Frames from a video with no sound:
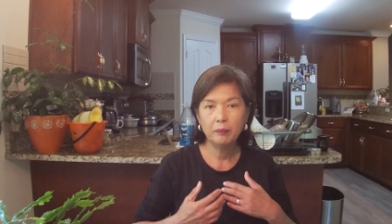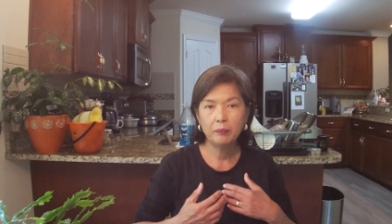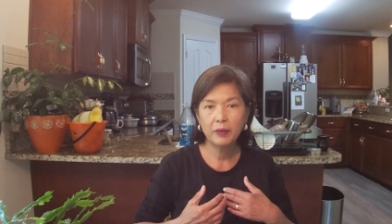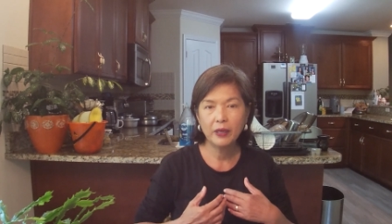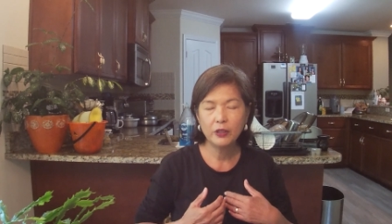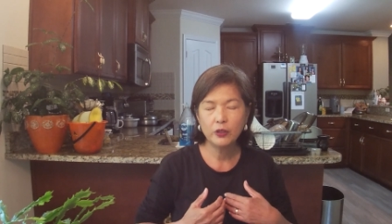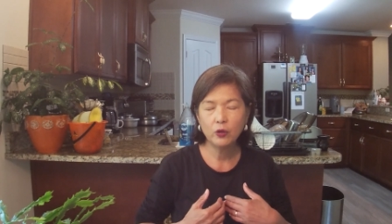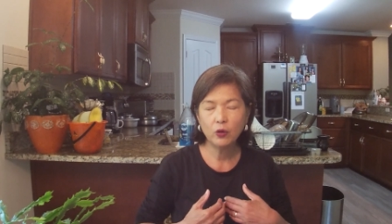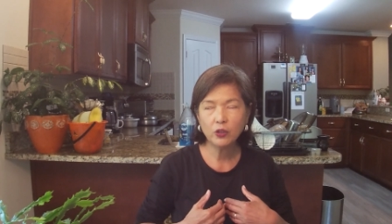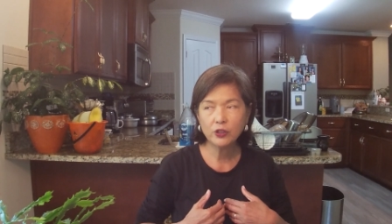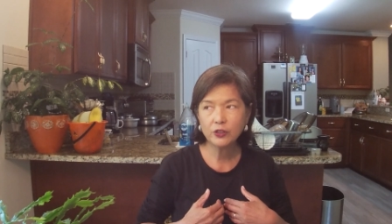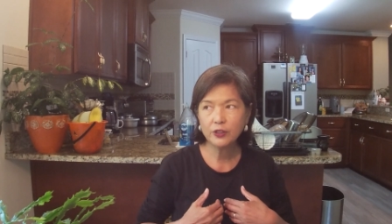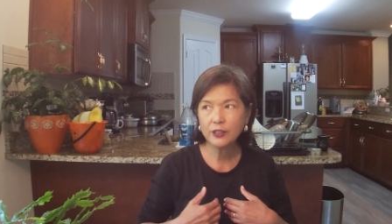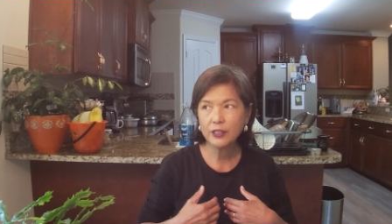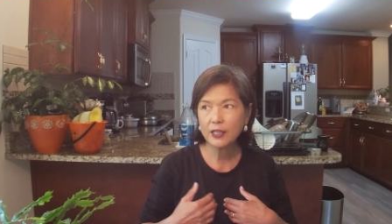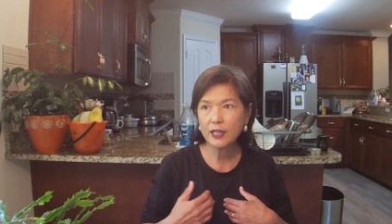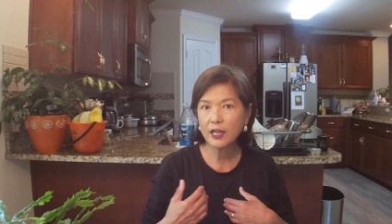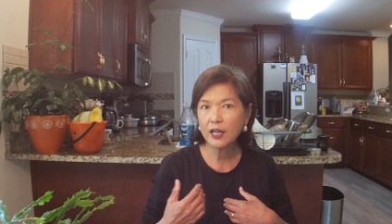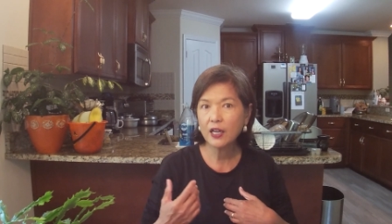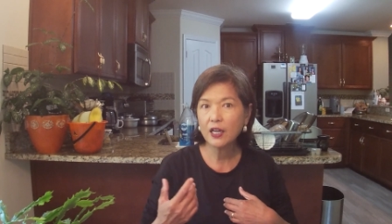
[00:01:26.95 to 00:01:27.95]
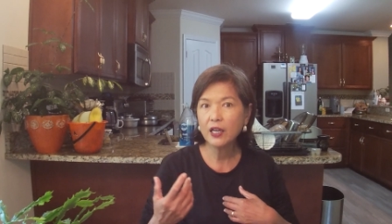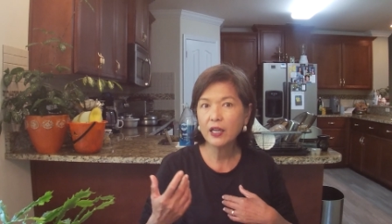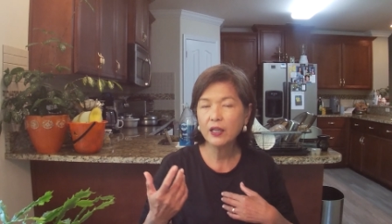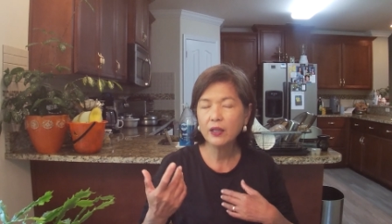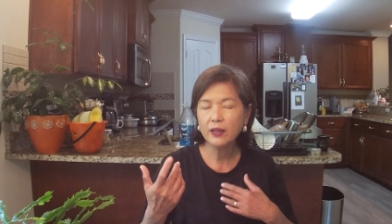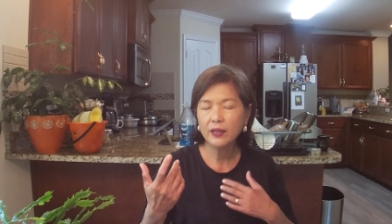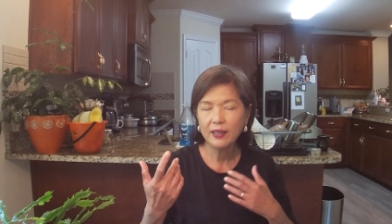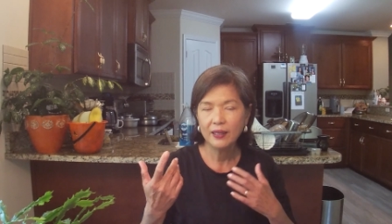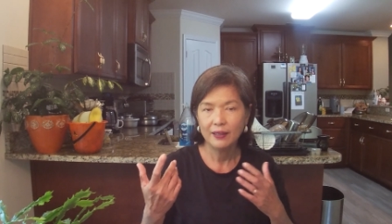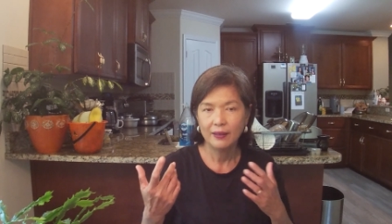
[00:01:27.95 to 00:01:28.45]
my daughter and
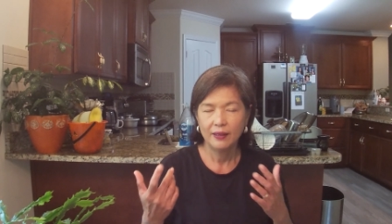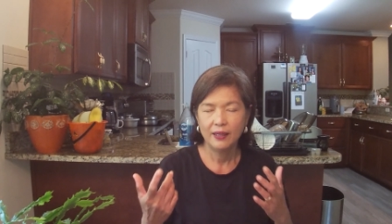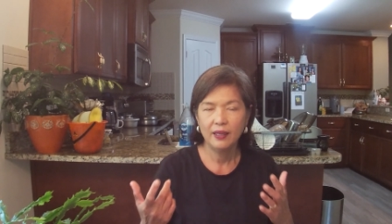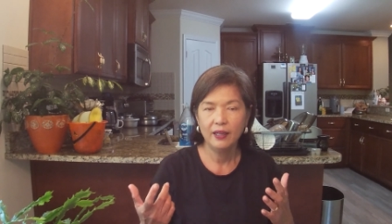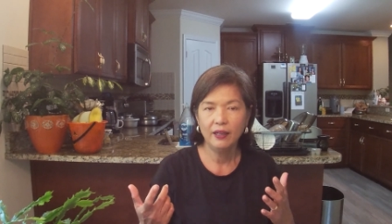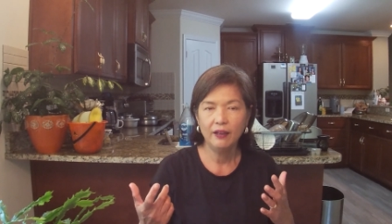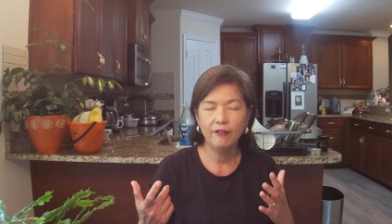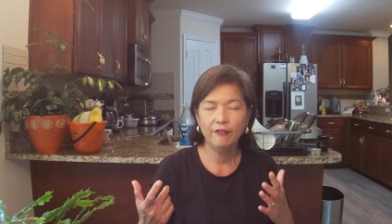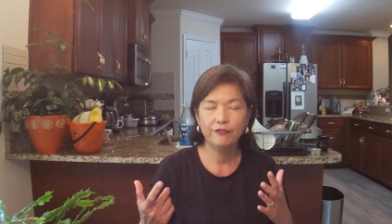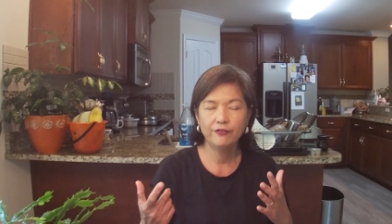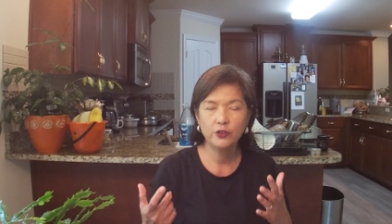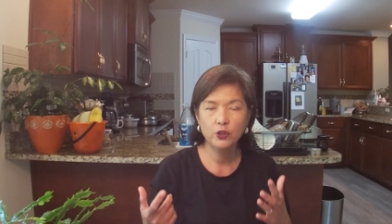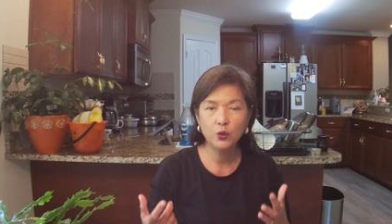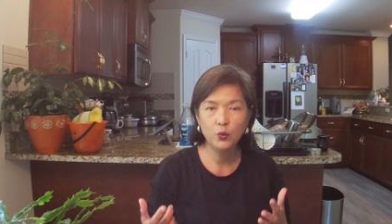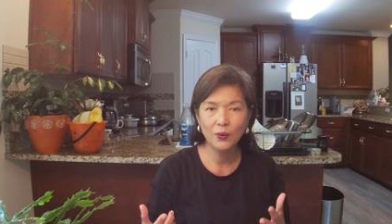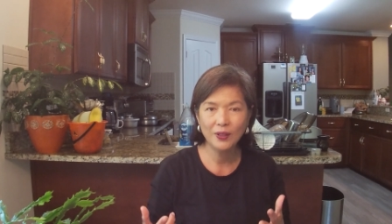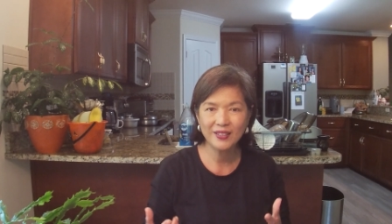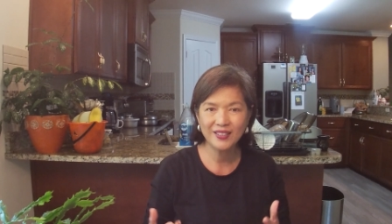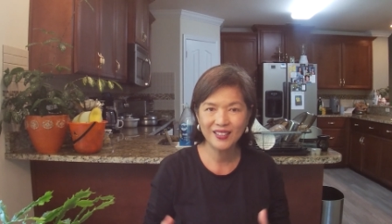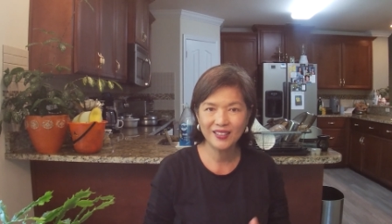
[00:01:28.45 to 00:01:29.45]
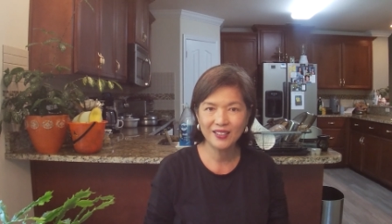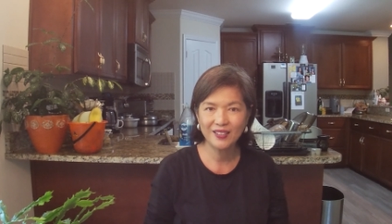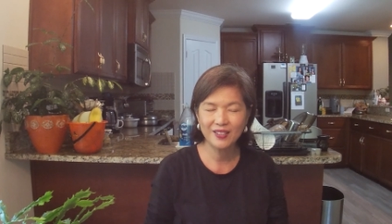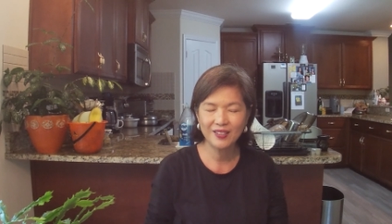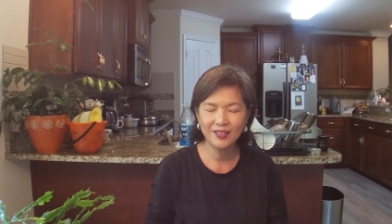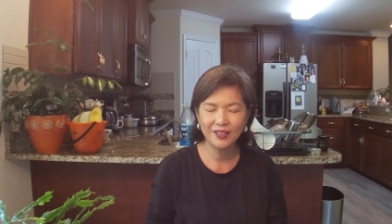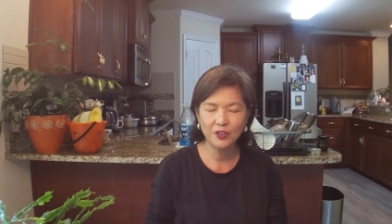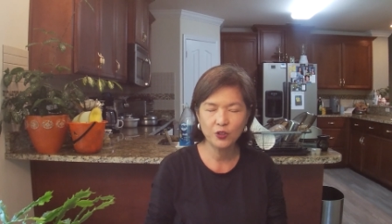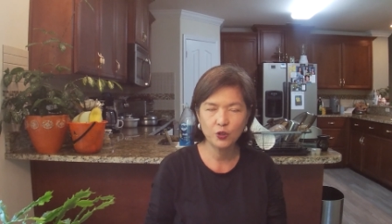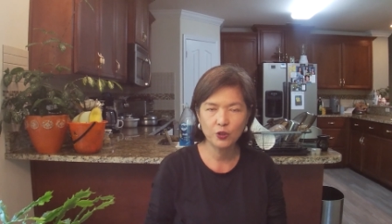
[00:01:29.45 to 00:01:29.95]
I, have dual
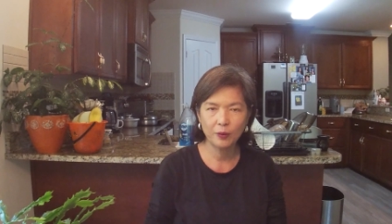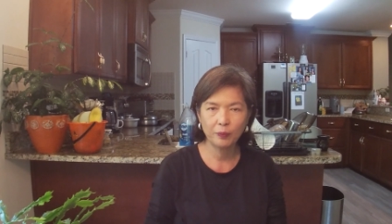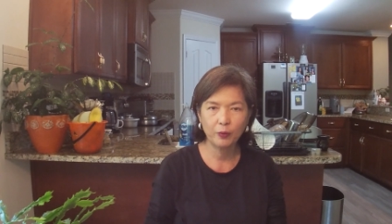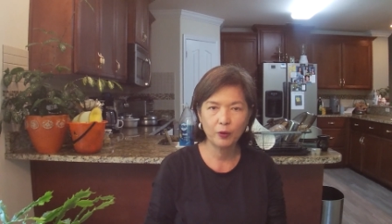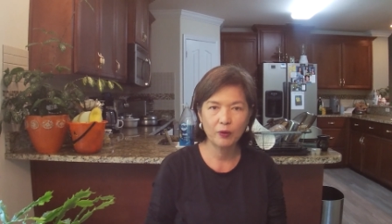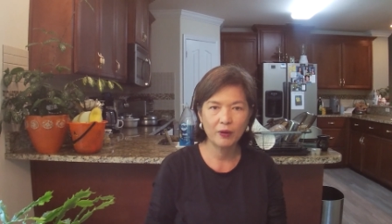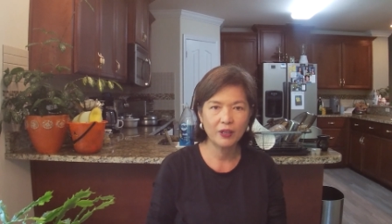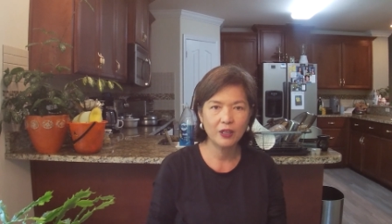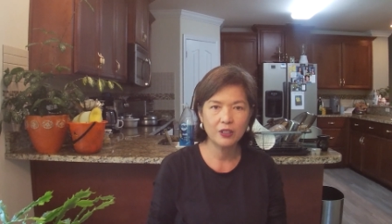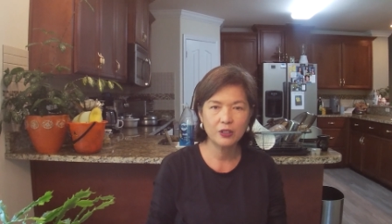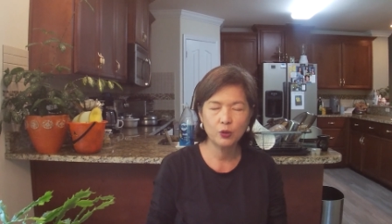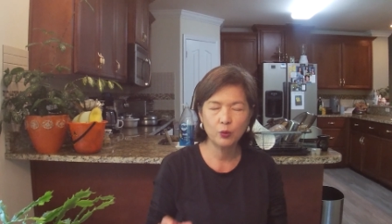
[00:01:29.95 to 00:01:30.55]
citizenship already.